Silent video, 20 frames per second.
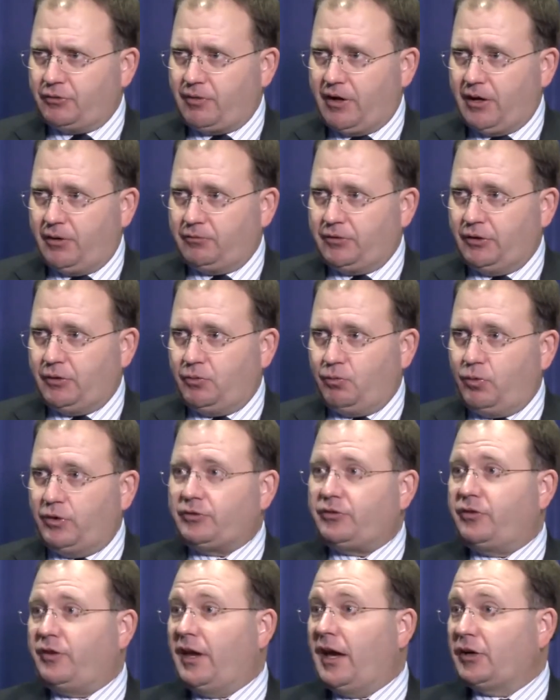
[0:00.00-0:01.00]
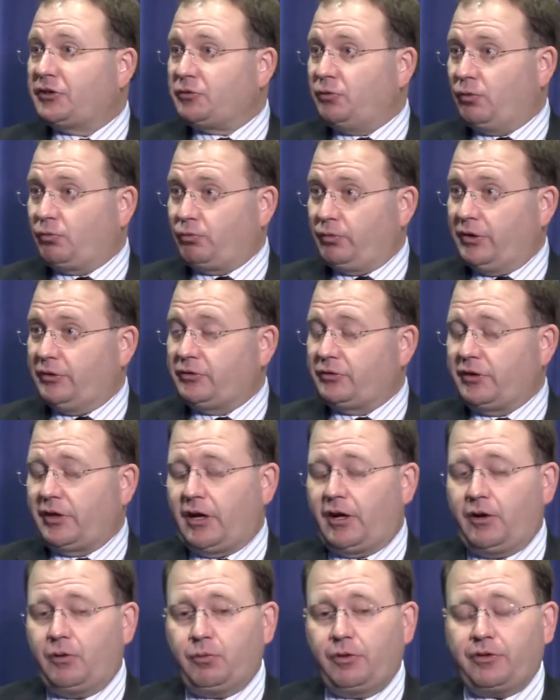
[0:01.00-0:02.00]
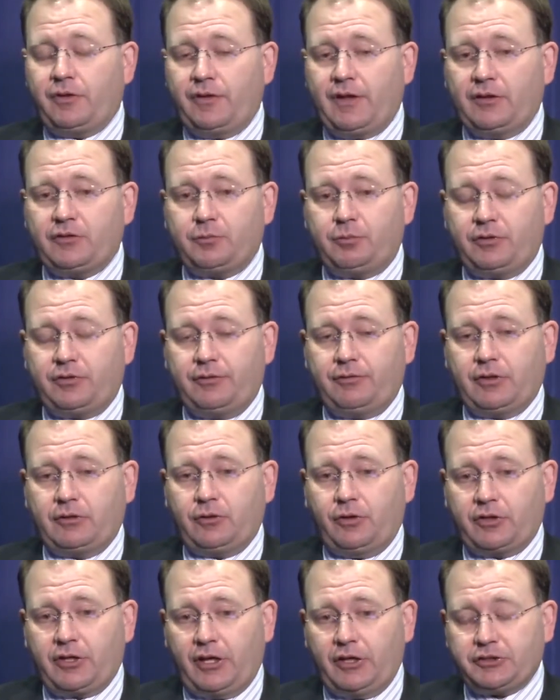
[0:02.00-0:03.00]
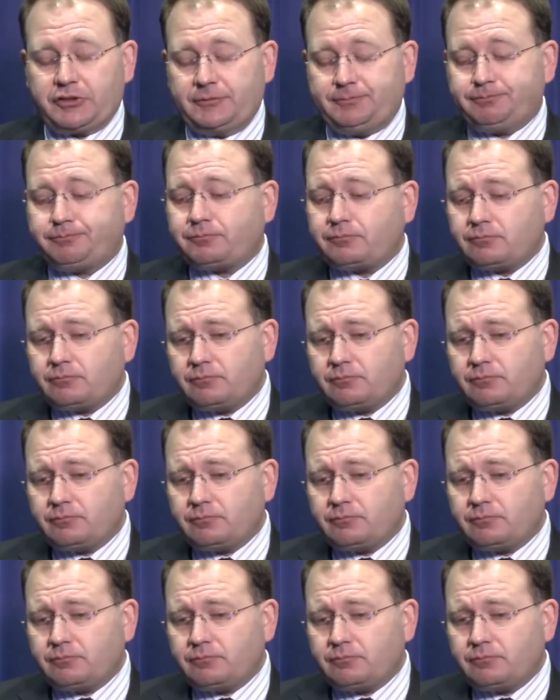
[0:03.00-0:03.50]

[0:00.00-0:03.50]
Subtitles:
around what's the actual risk within that specific location.